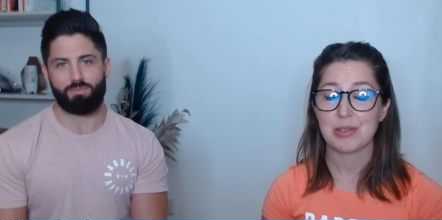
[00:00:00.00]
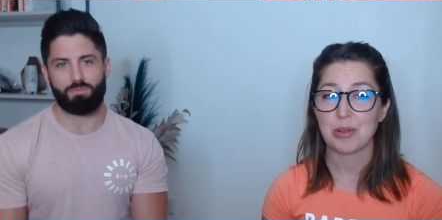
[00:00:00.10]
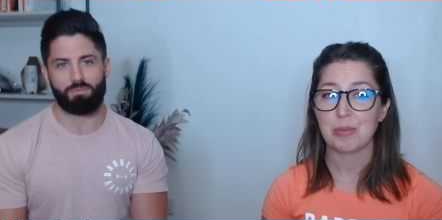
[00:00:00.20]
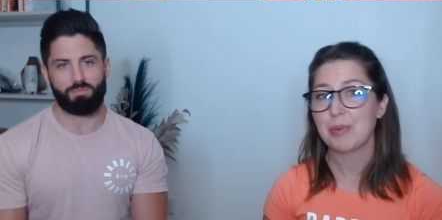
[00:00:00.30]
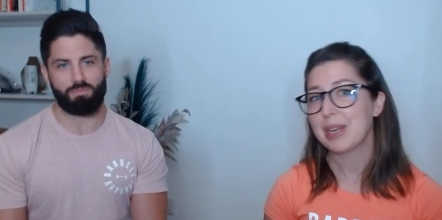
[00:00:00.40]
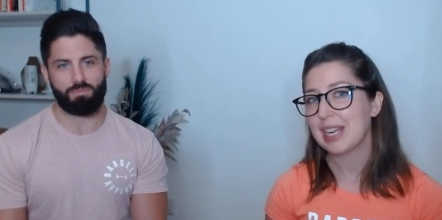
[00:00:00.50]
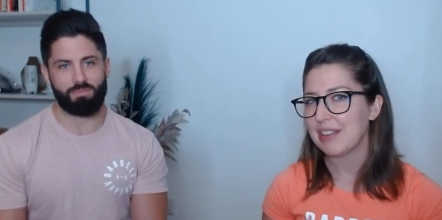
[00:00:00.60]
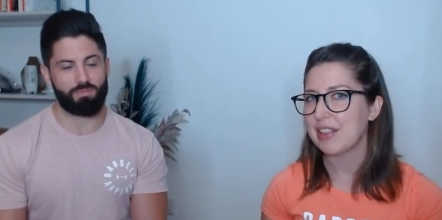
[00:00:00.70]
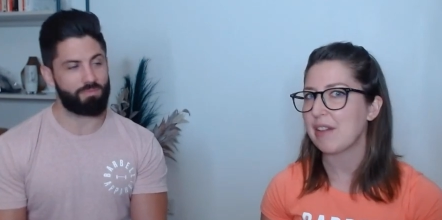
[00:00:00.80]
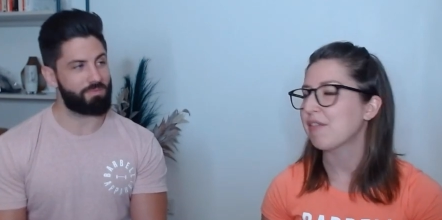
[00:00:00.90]
Speaker 1: So, but we can leave
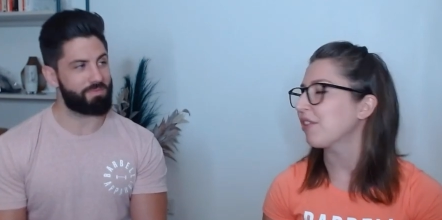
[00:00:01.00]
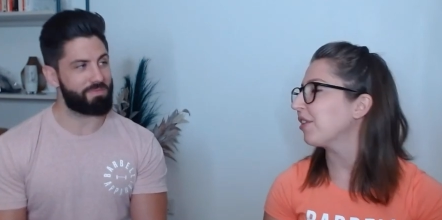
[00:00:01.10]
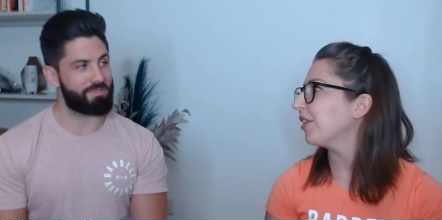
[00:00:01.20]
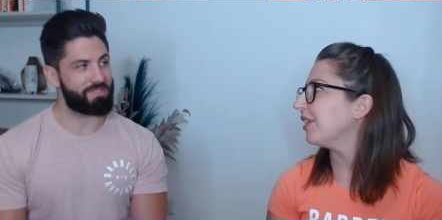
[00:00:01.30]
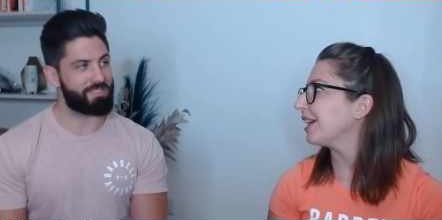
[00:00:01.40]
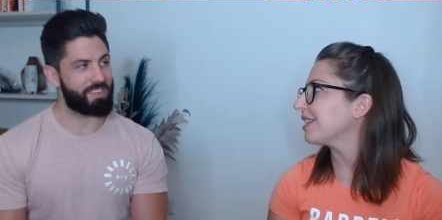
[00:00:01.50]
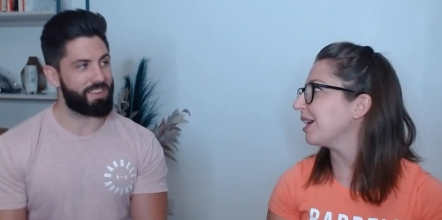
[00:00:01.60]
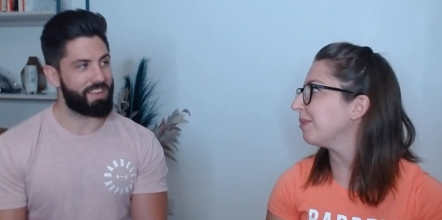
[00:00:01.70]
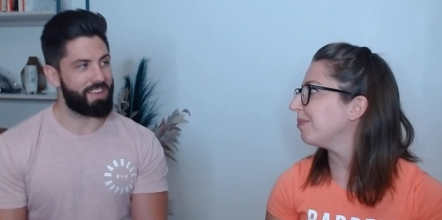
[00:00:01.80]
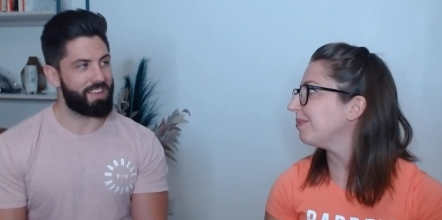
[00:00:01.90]
that for next time.